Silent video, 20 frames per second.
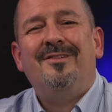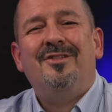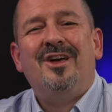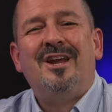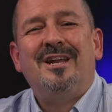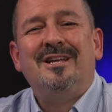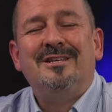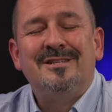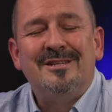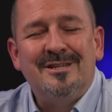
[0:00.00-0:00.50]
that
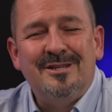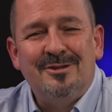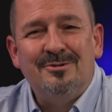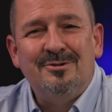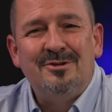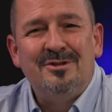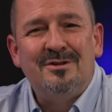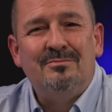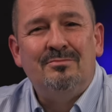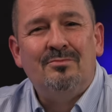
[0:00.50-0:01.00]
is
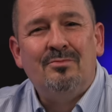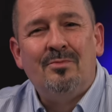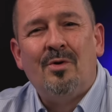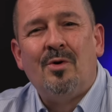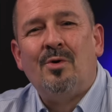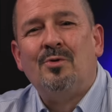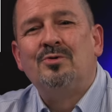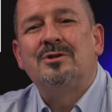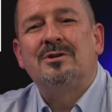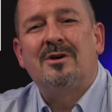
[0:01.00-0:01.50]
used in
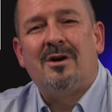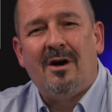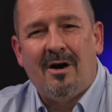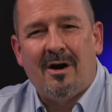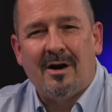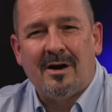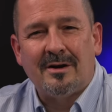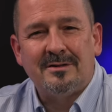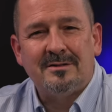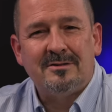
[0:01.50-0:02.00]
most
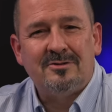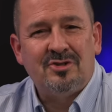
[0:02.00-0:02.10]
cars